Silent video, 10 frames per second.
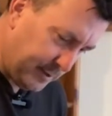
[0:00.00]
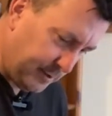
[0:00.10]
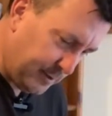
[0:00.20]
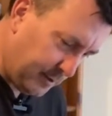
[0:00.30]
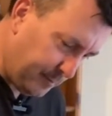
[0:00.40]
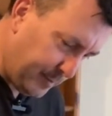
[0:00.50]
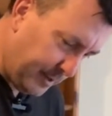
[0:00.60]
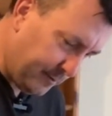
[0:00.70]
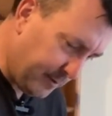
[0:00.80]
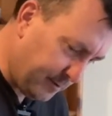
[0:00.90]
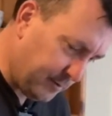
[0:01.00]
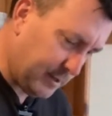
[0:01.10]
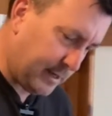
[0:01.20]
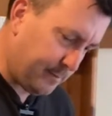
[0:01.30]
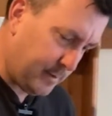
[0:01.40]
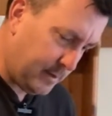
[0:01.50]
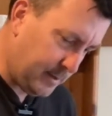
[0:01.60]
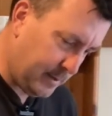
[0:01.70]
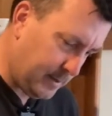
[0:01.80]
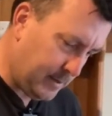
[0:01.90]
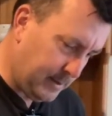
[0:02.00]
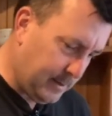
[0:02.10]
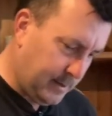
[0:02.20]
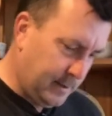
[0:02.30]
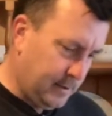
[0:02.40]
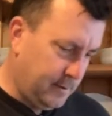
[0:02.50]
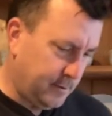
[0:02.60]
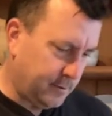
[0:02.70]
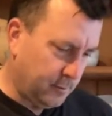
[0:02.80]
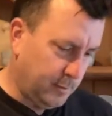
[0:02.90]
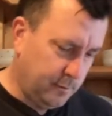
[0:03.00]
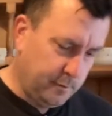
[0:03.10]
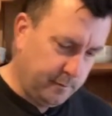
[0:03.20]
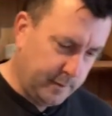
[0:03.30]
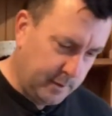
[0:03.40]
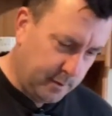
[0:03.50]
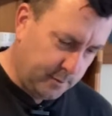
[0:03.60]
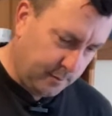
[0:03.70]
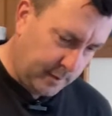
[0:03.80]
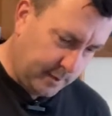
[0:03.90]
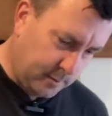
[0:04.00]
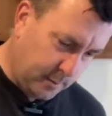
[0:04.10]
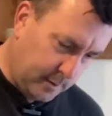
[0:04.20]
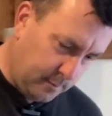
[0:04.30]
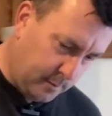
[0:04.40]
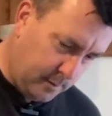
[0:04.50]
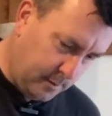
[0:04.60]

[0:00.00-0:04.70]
it, and you can't beat your own jam. So I will do videos on that as well.